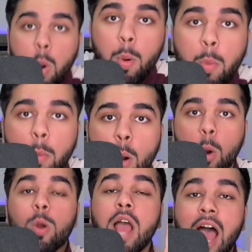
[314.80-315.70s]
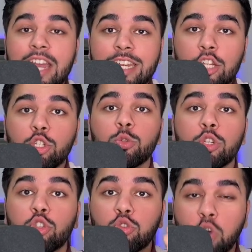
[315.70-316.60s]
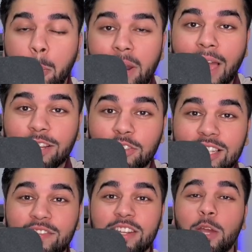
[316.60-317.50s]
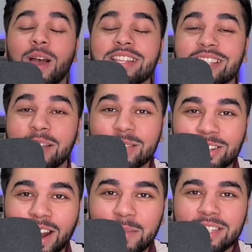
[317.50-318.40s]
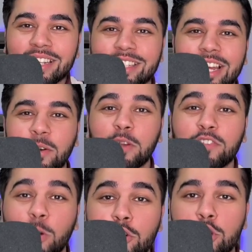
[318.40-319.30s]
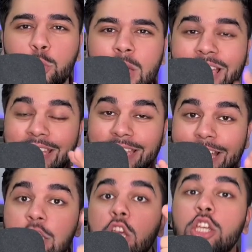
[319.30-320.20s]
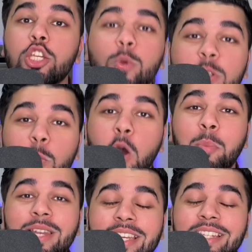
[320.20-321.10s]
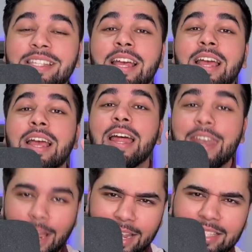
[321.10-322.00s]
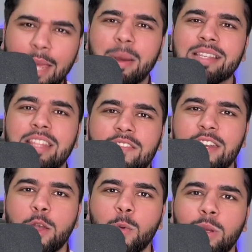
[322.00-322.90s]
whoa, whoa, whoa, whoa. I need you to drop a like on this video and subscribe to the channel if you're new. Yes, you as well, please. Now let's get back to the video.